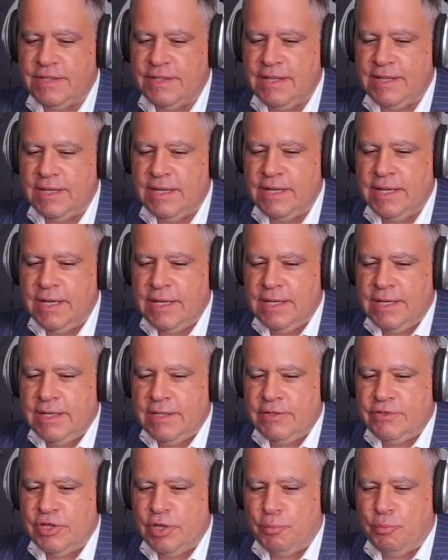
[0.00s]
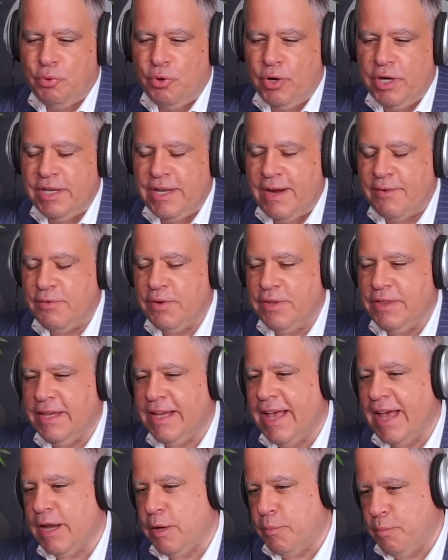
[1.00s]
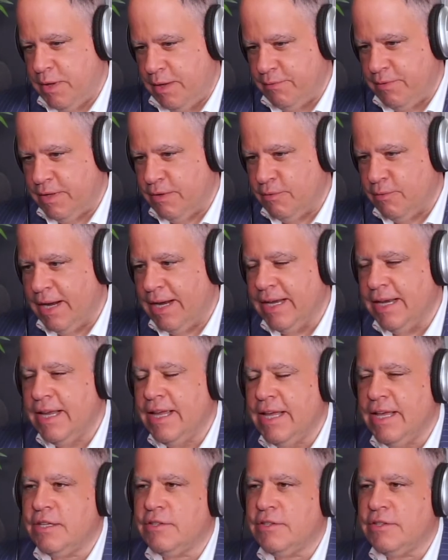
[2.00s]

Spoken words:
And then to your point, everything had a pivot, right?